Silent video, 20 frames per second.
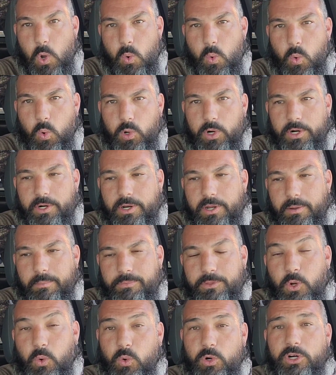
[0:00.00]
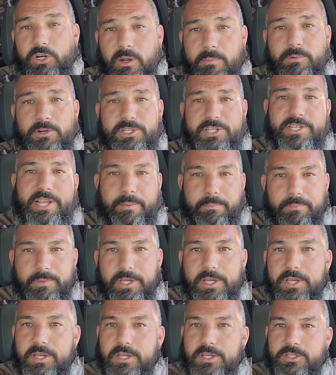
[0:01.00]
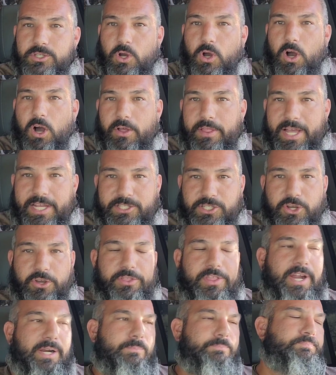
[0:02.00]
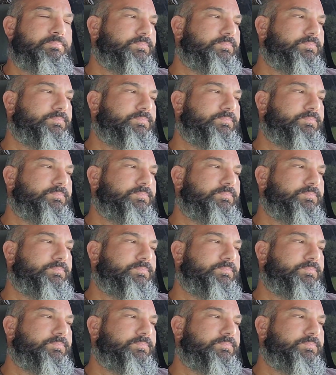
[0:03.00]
order number's the same. So all that's good there.